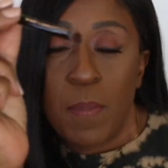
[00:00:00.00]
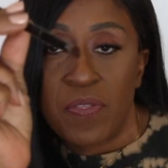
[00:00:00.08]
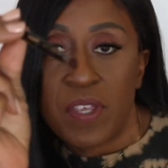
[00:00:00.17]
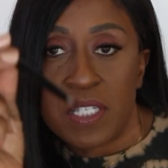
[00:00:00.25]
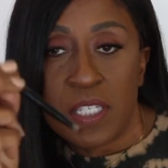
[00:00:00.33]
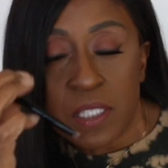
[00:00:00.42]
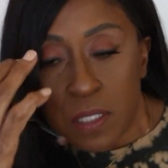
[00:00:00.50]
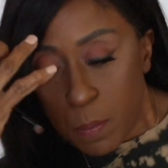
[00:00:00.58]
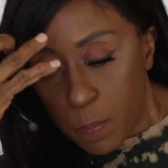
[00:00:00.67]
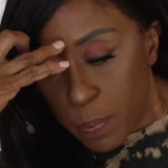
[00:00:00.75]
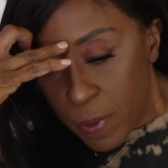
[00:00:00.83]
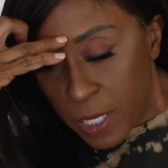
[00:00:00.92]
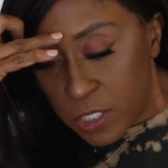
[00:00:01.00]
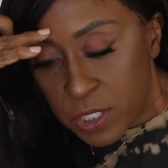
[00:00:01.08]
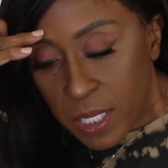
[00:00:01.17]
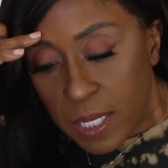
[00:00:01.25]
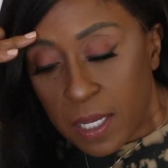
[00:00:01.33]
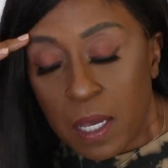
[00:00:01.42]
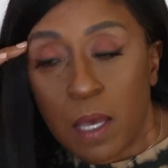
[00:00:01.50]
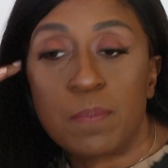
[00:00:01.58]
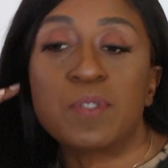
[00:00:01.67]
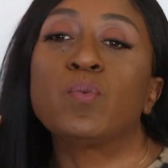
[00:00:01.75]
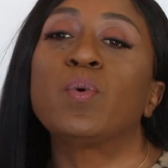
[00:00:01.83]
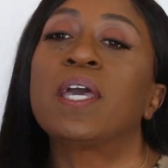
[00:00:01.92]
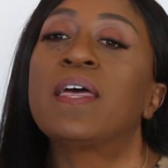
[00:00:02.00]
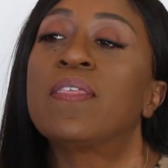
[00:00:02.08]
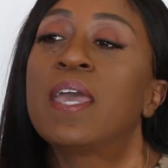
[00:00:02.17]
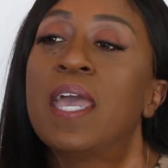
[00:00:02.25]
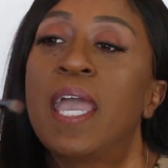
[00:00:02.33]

but this is the brush that it comes with,